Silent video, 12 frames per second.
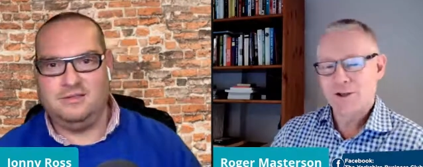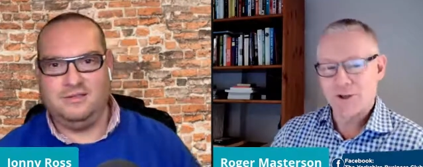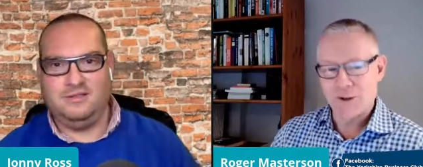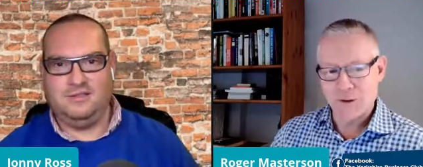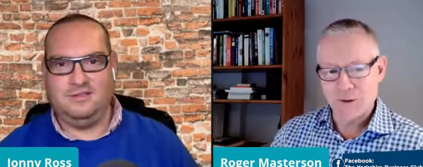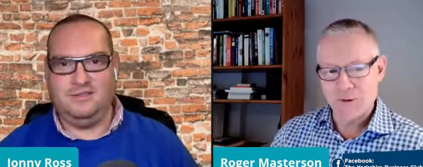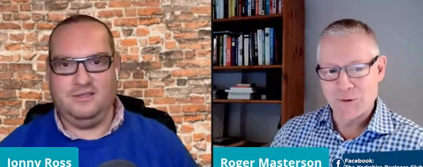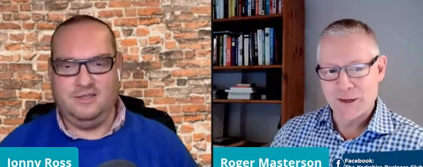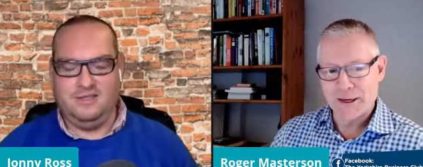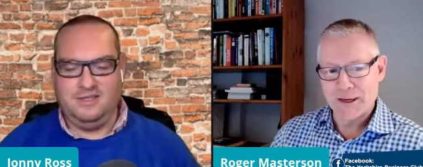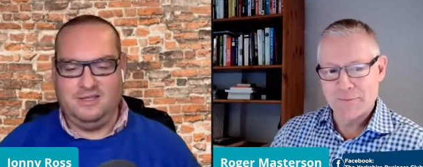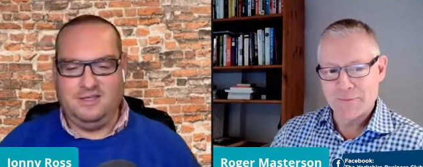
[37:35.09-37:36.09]
Speaker 1: So
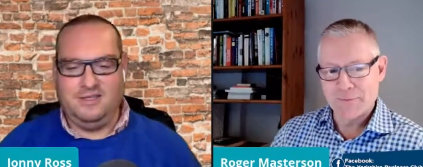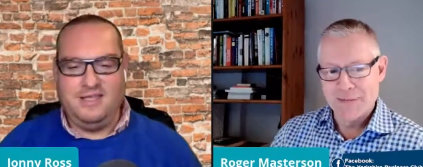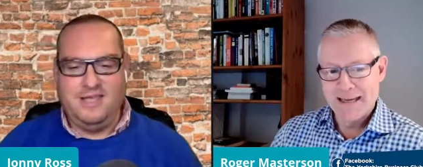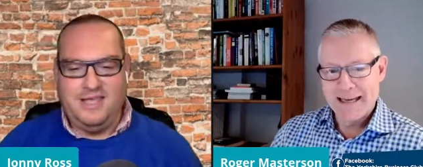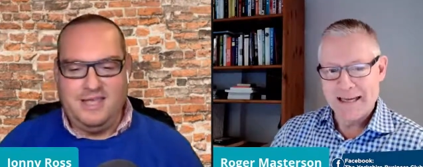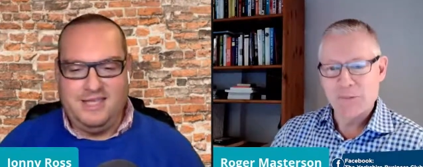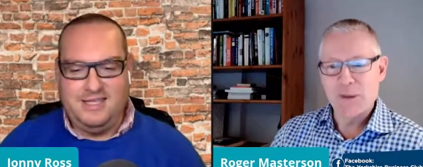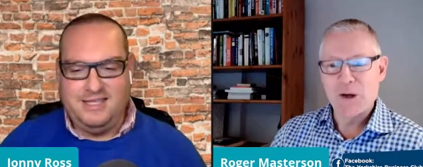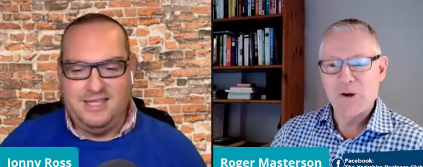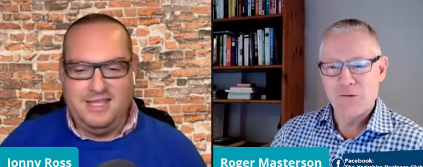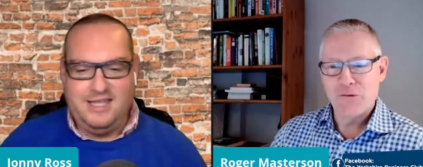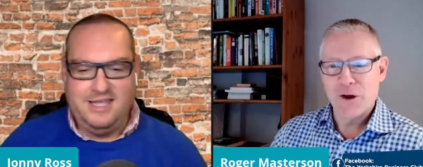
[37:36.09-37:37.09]
um, it's been
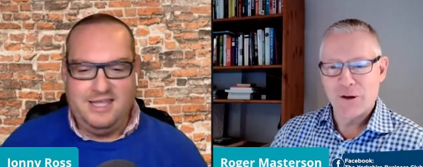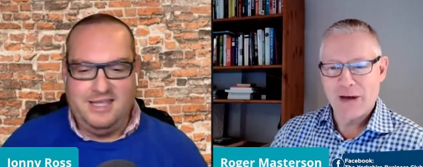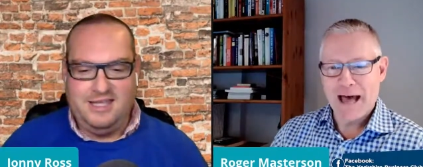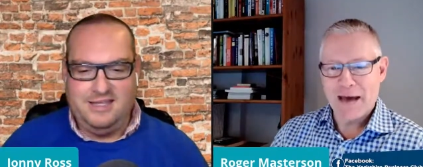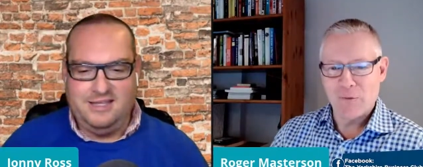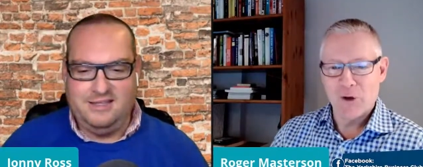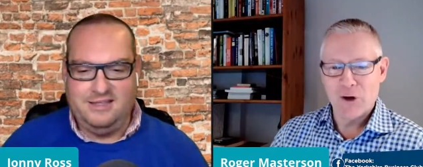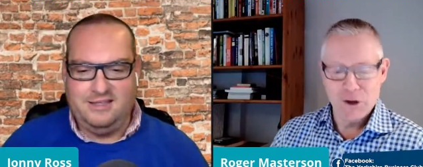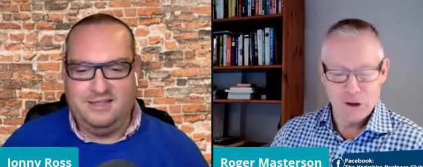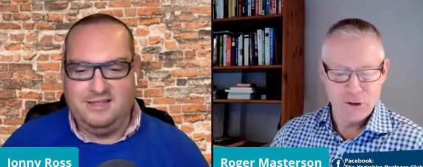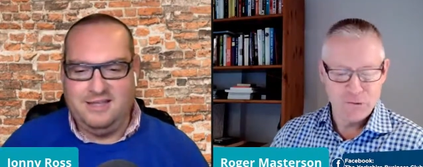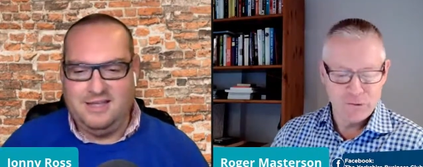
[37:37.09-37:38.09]
good fun, and we're
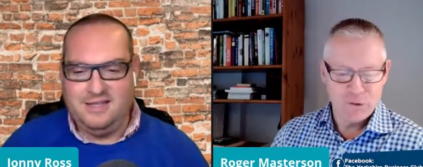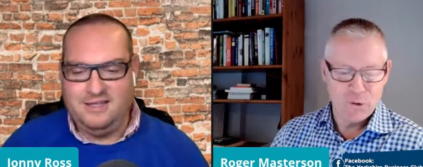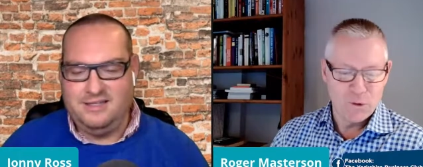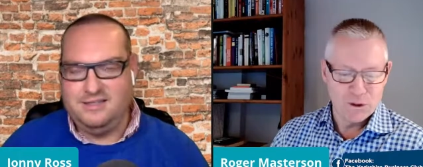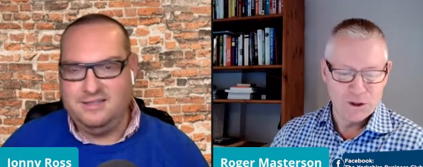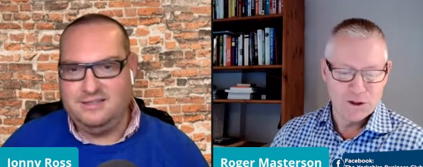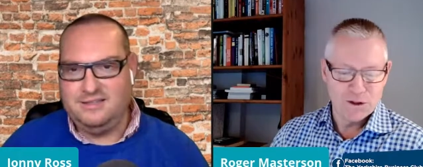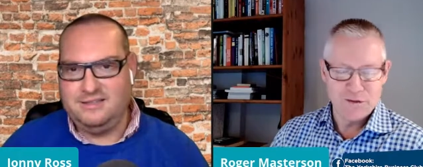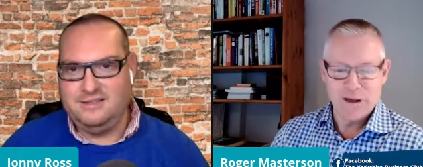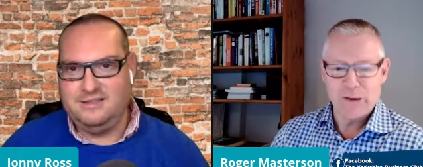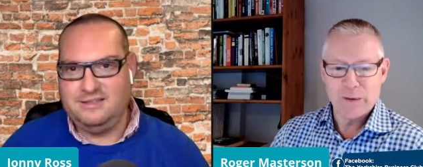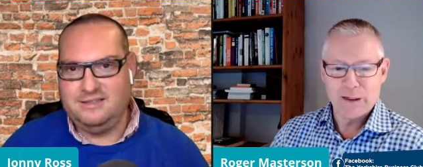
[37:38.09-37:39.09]
looking forward to
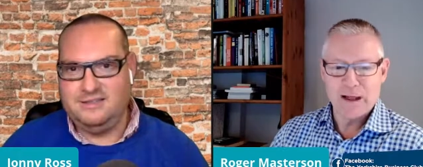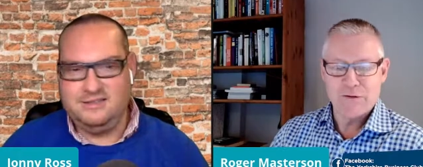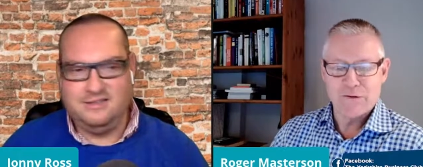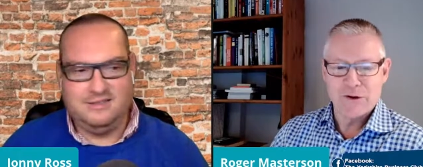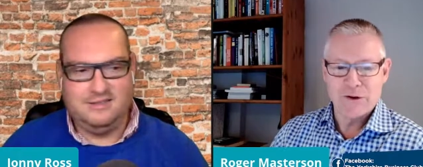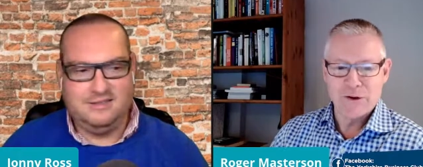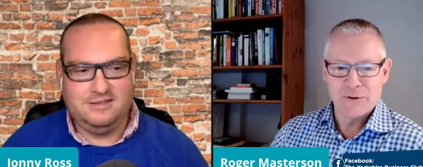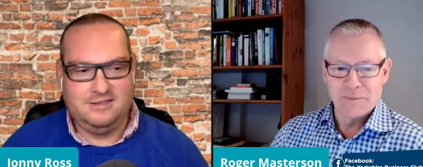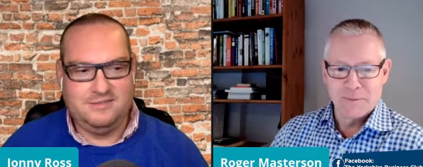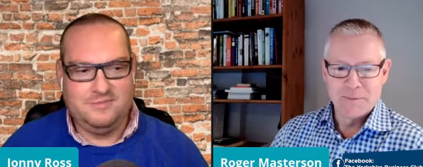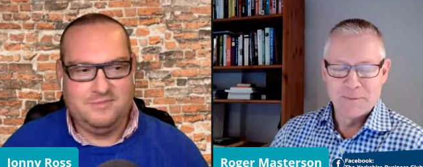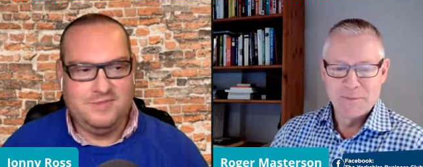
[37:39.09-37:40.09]
developing that further.
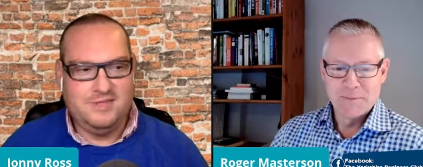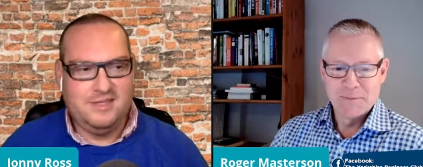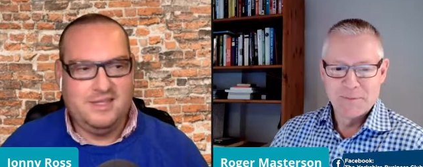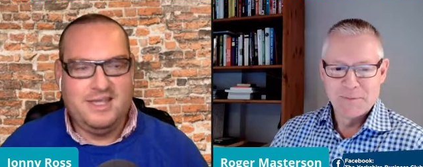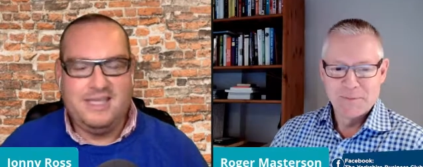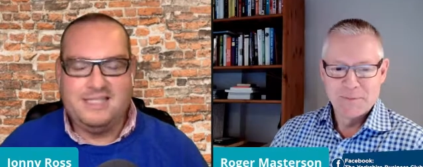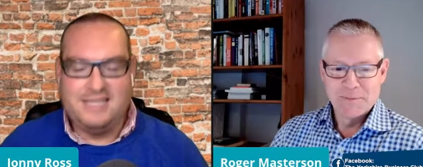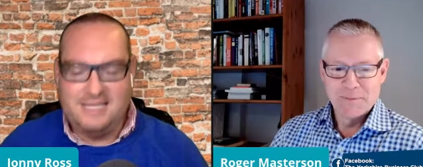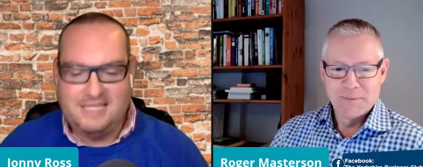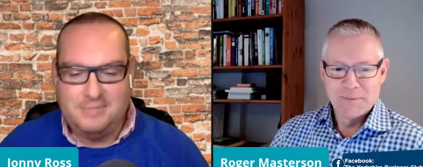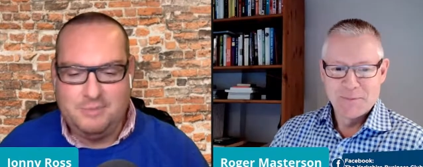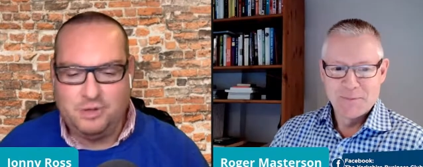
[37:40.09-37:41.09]
Speaker 2: Is it, is
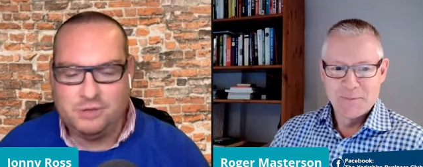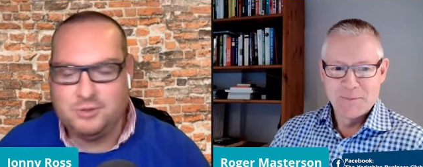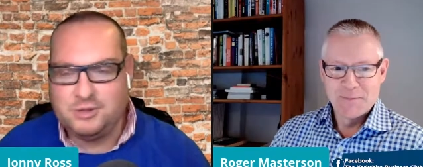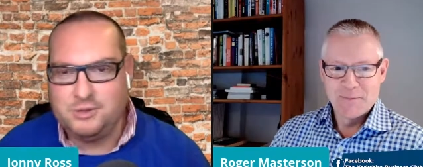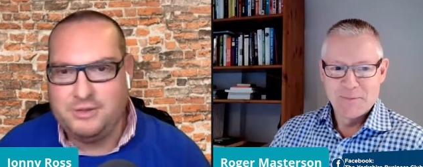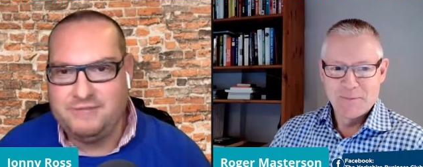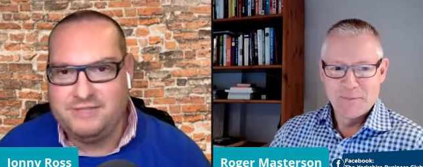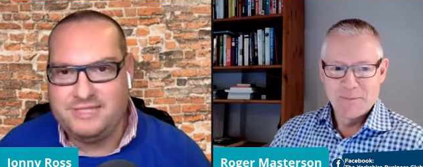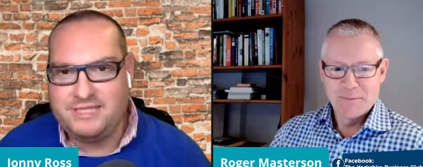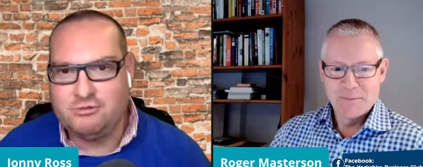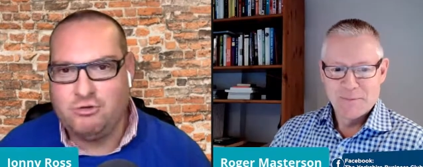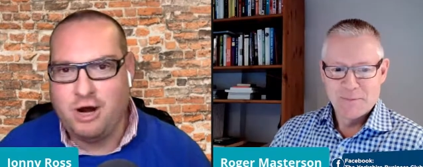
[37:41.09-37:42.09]
it possible to even
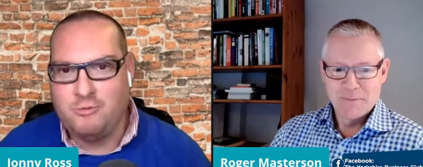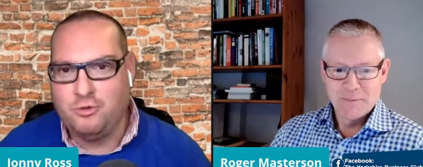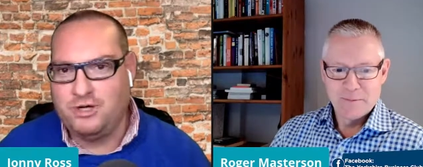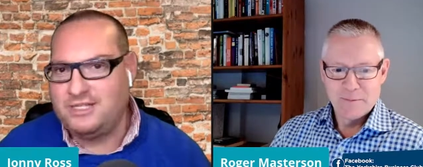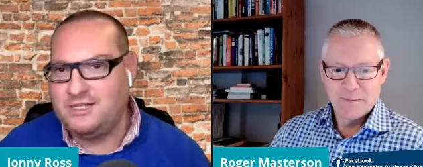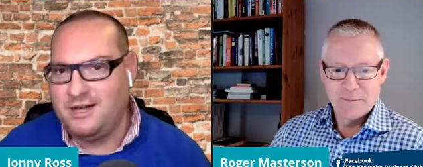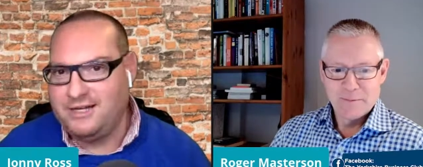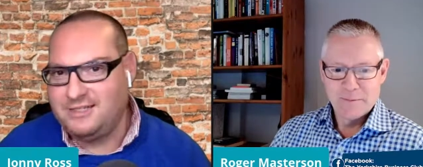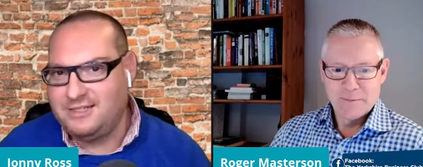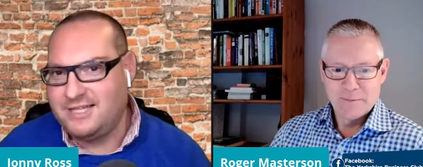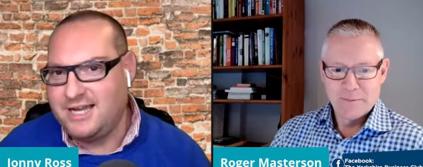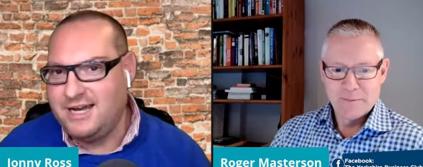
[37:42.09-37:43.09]
describe what it's like to
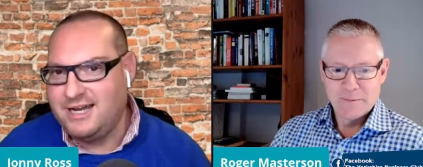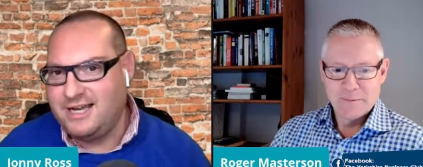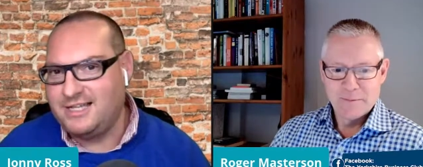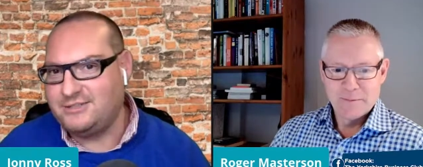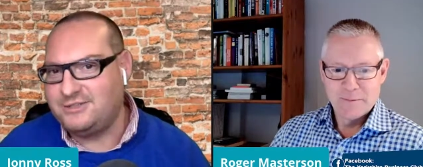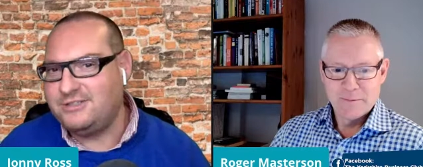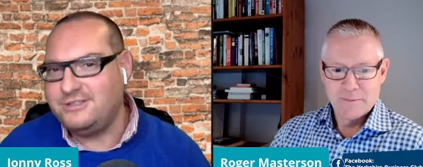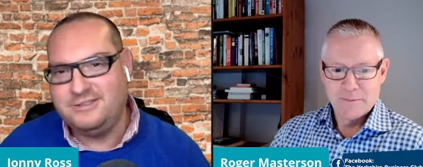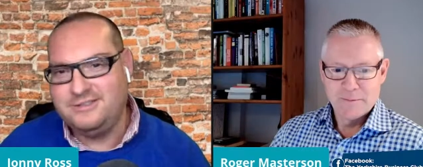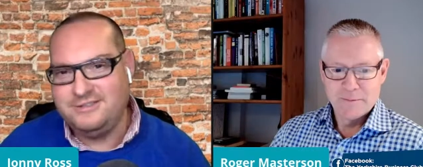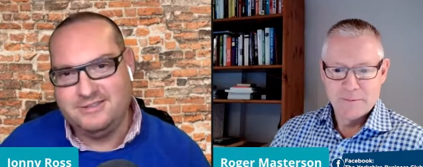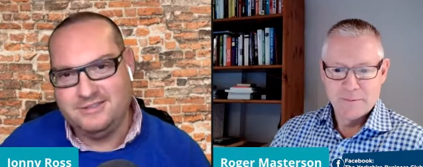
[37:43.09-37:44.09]
stay in a castle?
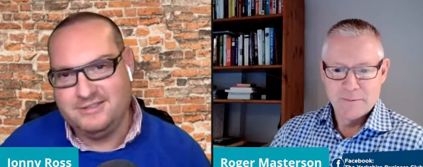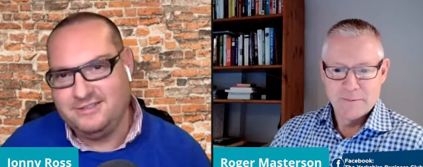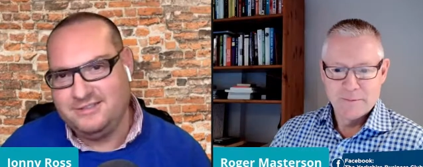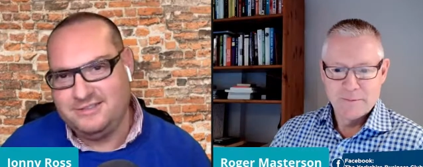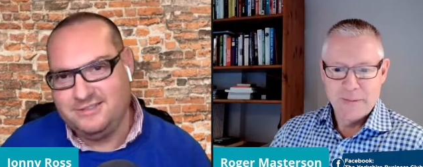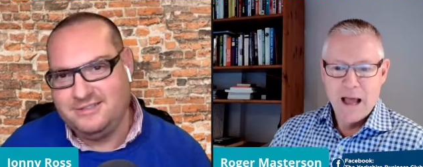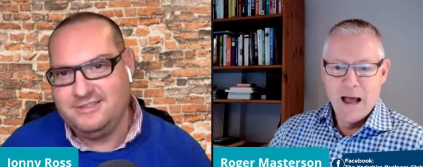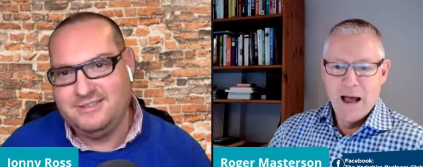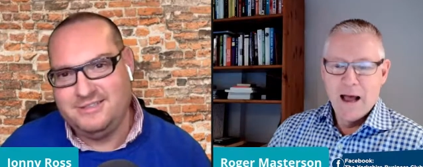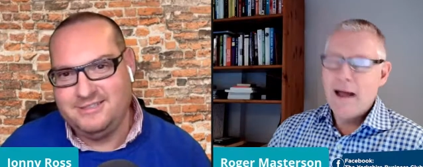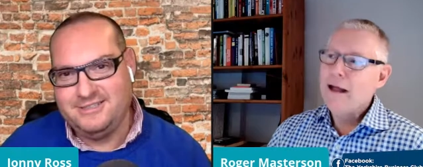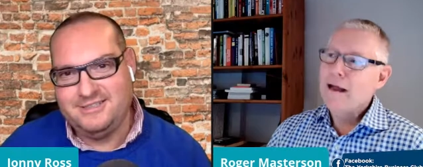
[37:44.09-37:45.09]

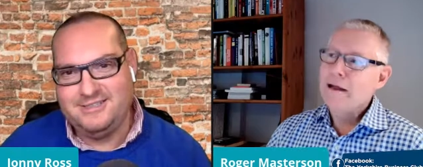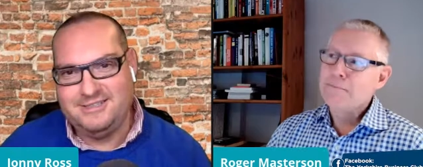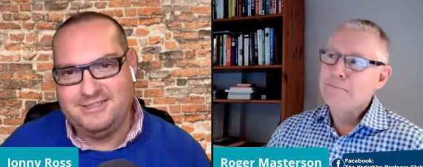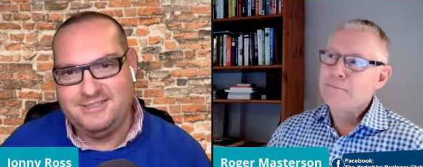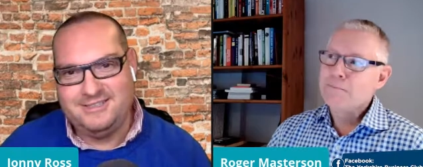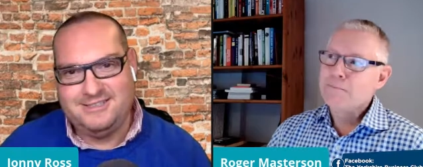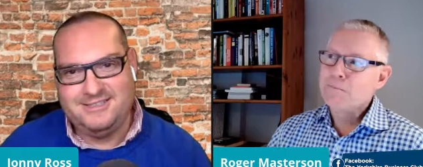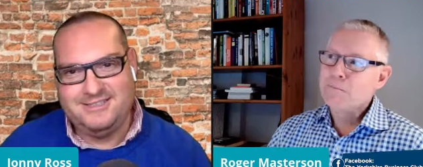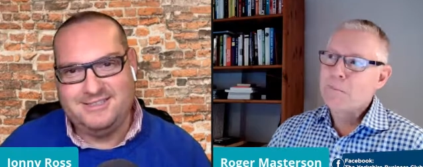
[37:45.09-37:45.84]
Speaker 1: Um,